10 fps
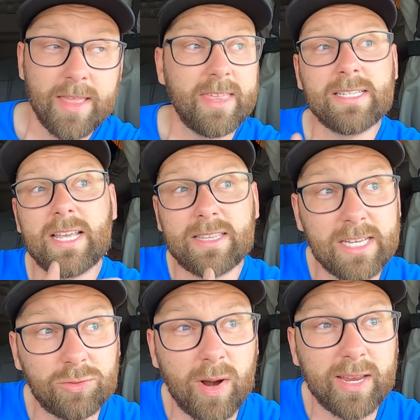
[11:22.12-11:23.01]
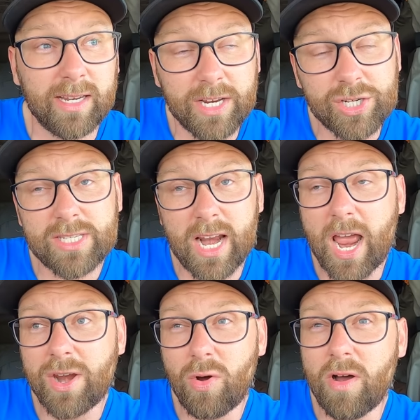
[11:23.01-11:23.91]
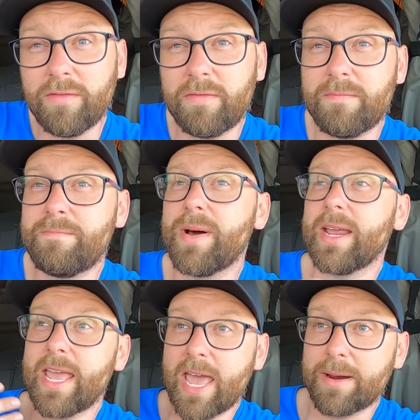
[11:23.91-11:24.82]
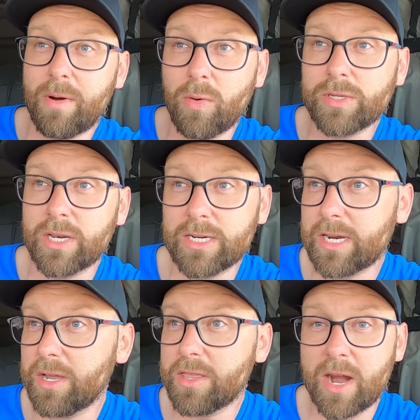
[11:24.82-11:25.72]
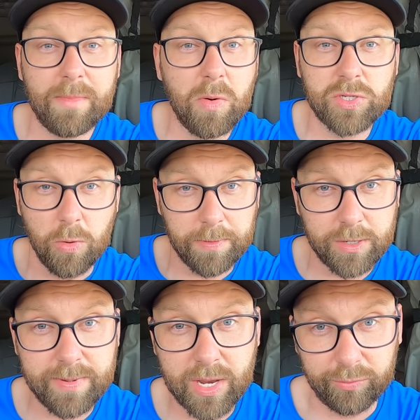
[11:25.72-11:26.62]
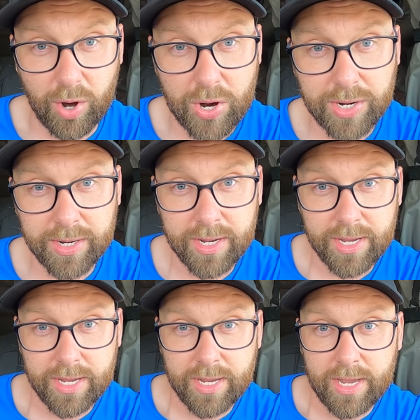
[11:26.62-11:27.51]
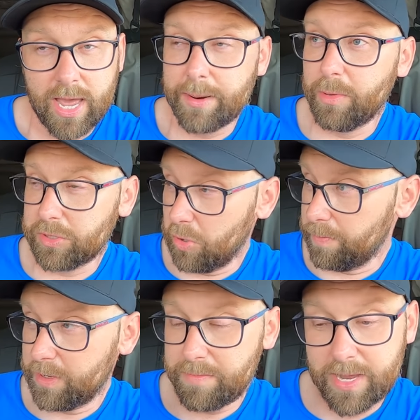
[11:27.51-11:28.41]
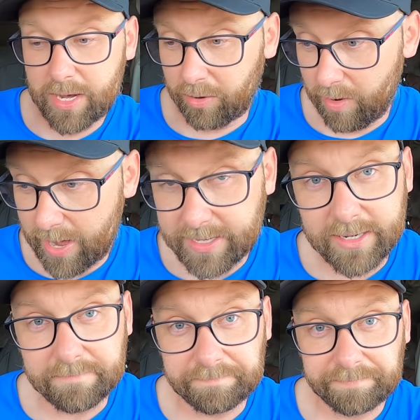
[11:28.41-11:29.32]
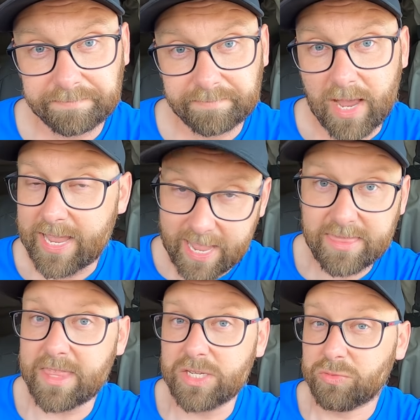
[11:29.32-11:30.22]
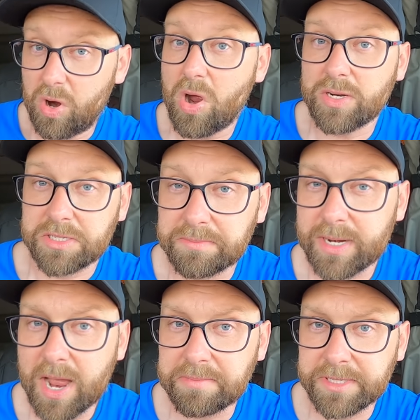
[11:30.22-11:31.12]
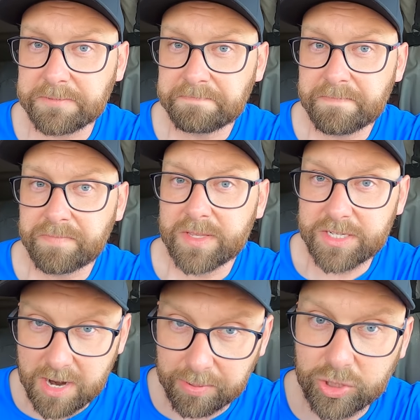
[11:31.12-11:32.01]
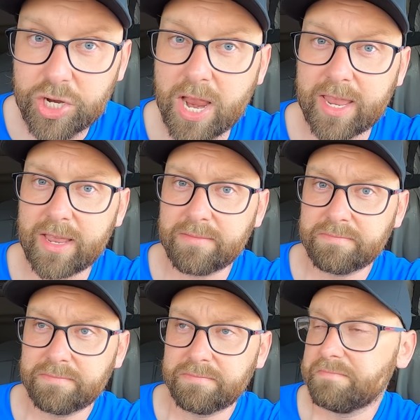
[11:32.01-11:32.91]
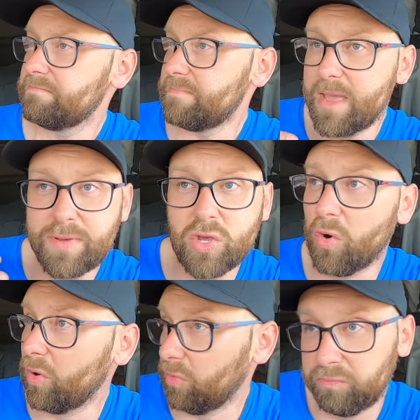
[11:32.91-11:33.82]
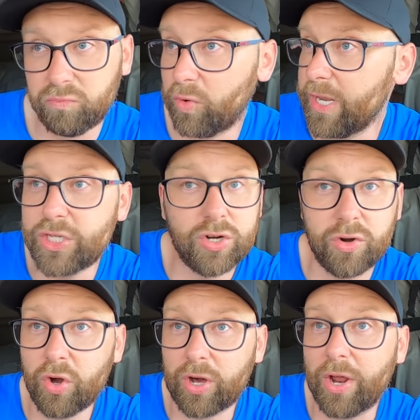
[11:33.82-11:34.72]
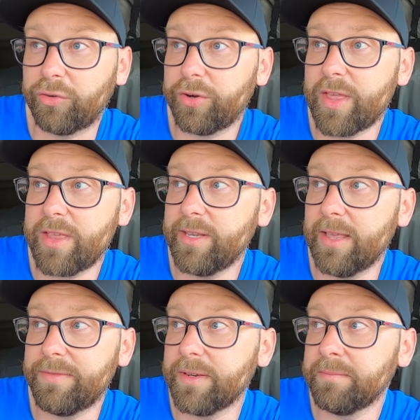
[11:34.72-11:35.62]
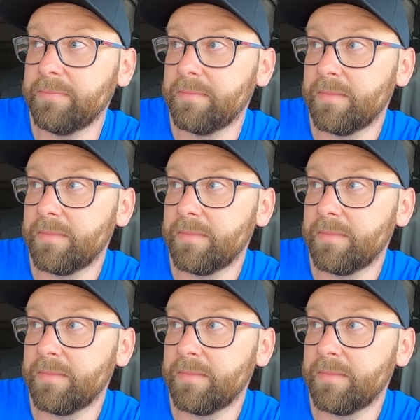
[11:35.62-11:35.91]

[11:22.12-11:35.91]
and things like this, regulations that I know of. But again, I'm always gonna tell you that I'm always open to being wrong, and I'm always open to being corrected. I get things wrong sometimes. Double check it. Maybe your region or your country that you live in